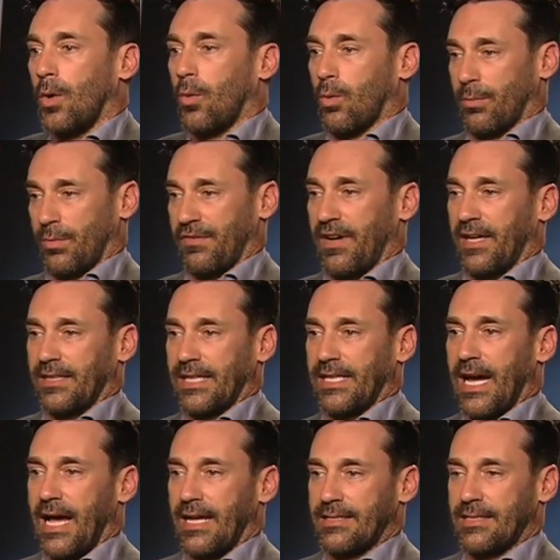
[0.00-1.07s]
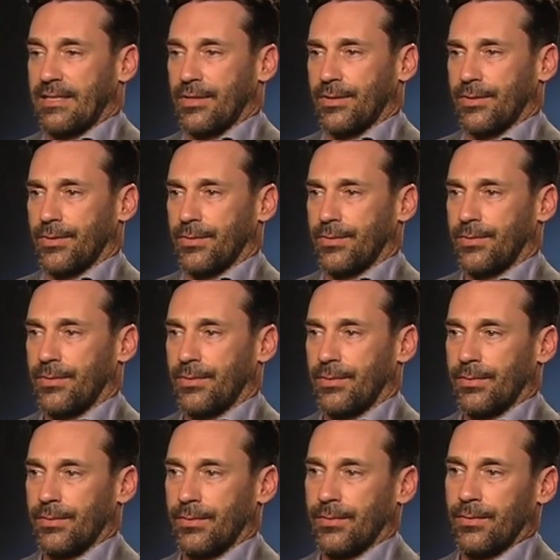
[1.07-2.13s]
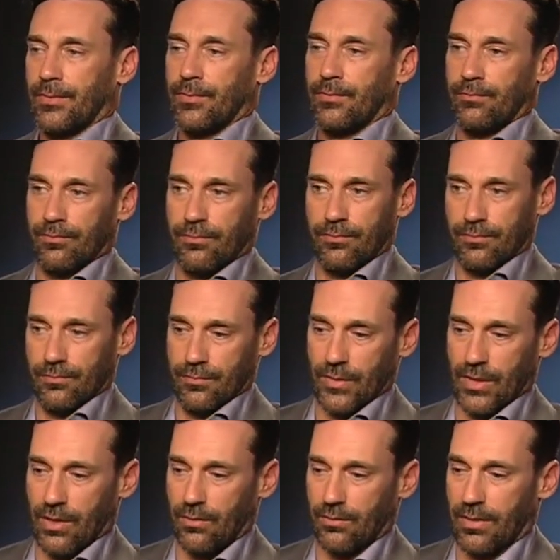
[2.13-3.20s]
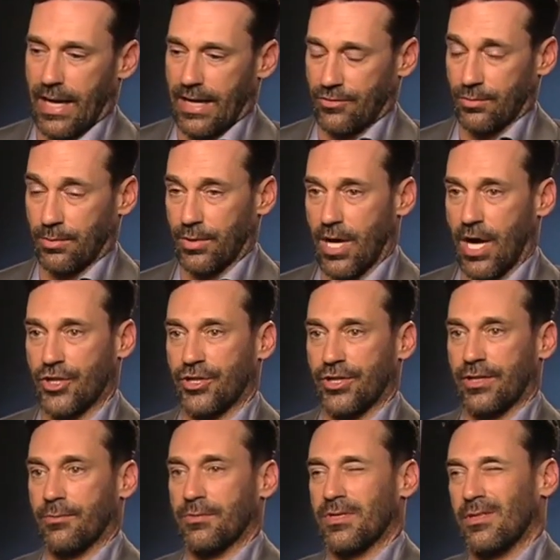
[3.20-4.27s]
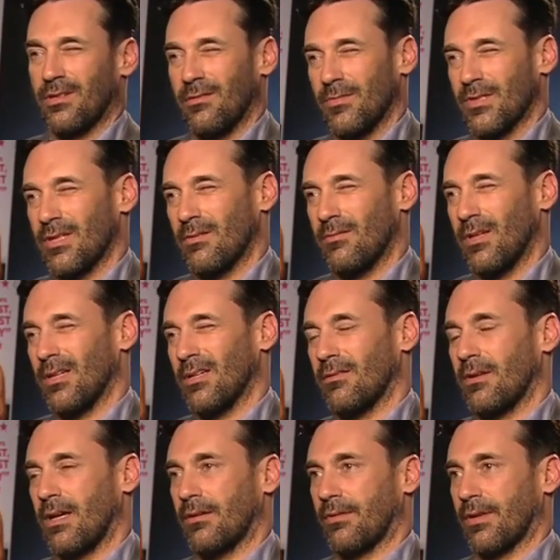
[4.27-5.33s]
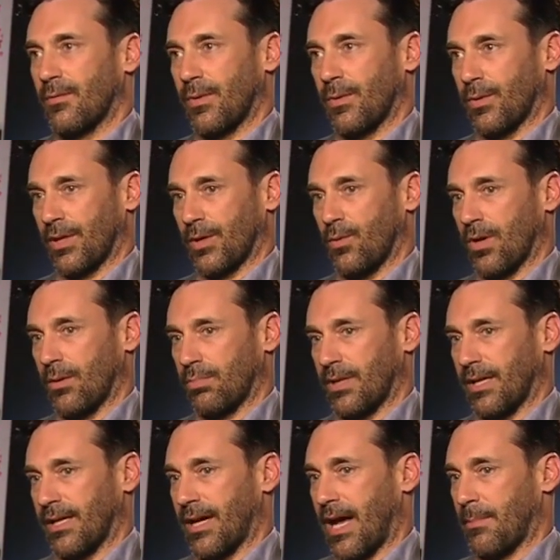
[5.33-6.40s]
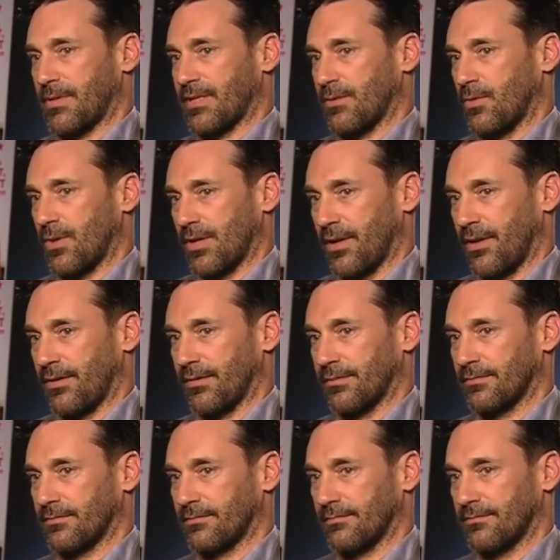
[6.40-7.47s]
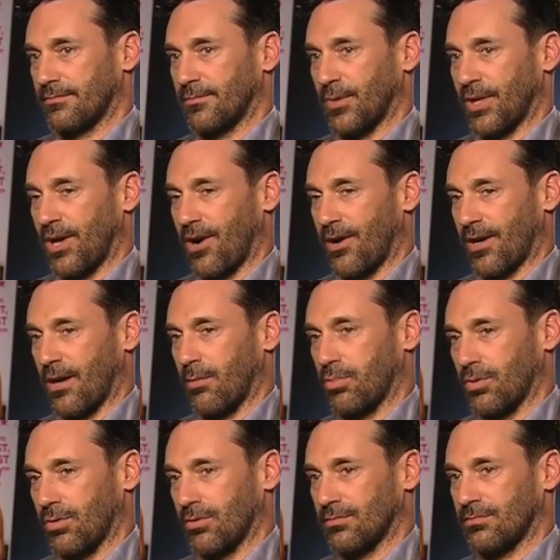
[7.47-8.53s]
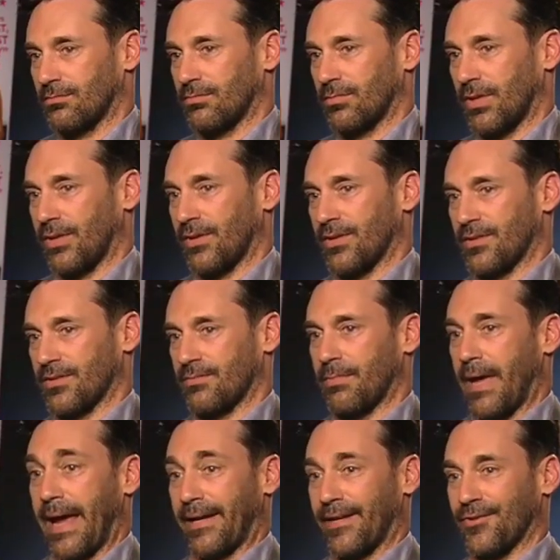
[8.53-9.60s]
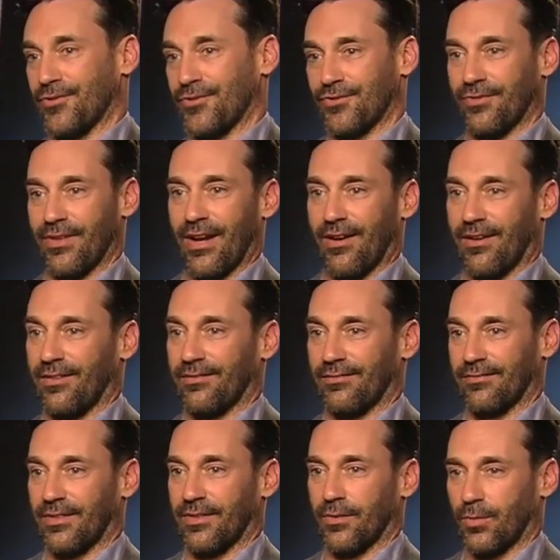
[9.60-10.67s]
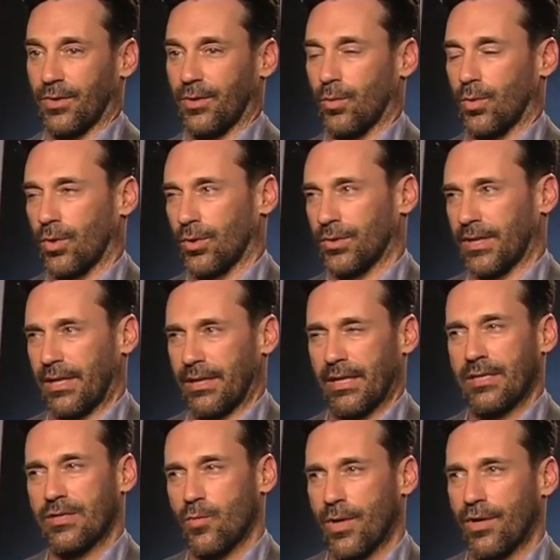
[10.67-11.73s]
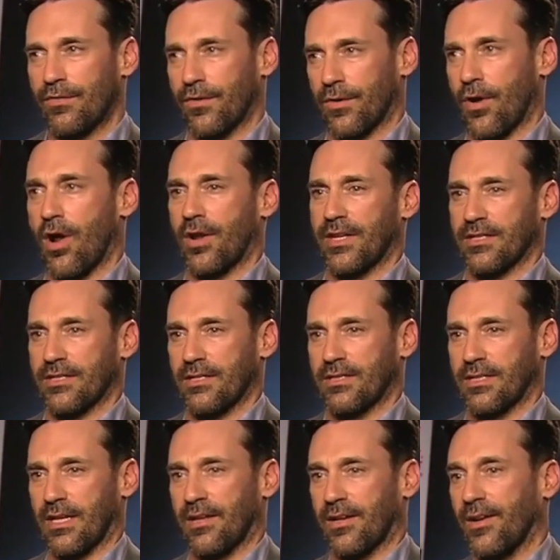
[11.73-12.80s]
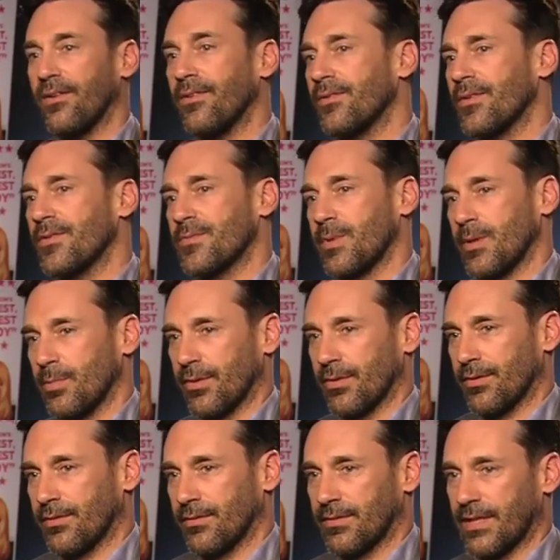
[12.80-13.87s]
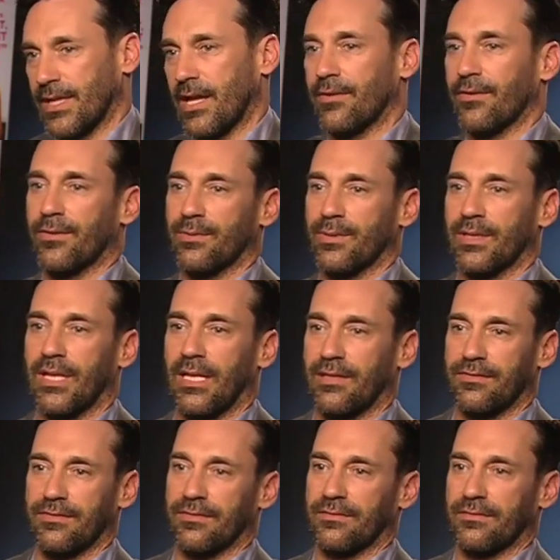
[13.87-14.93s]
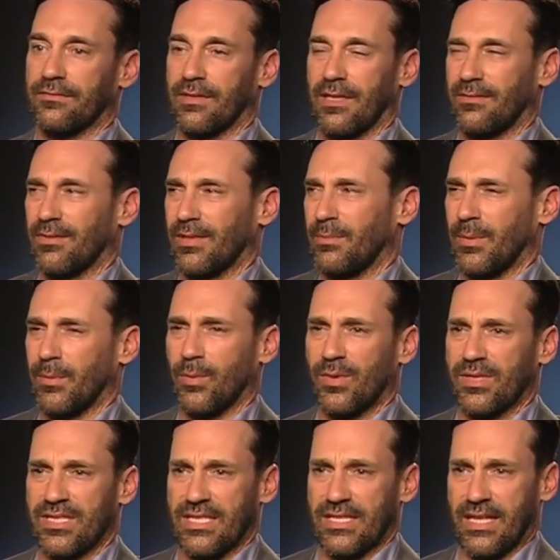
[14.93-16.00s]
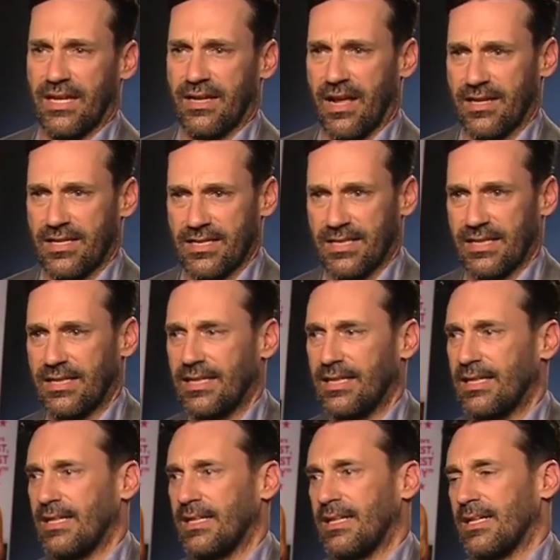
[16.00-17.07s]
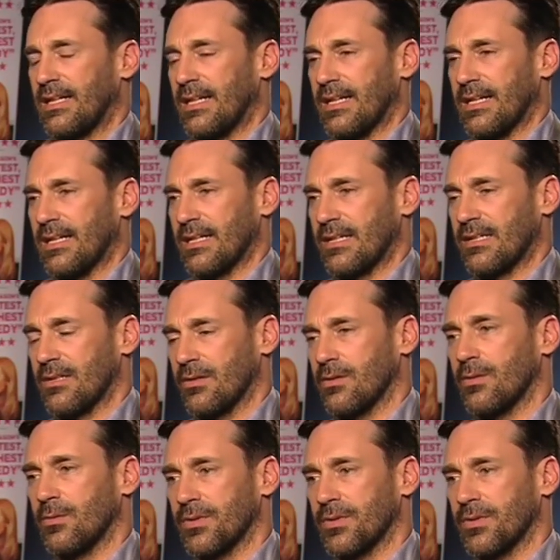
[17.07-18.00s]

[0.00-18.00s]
when we finally got to, you know, actual production, it was like, well, I don't think we really want to play opposite one another. We are a couple. There is baggage there in the real world, and I think it's weird for an audience to say, like, oh, those people are together in real life, and I don't think people want to see that, honestly. So it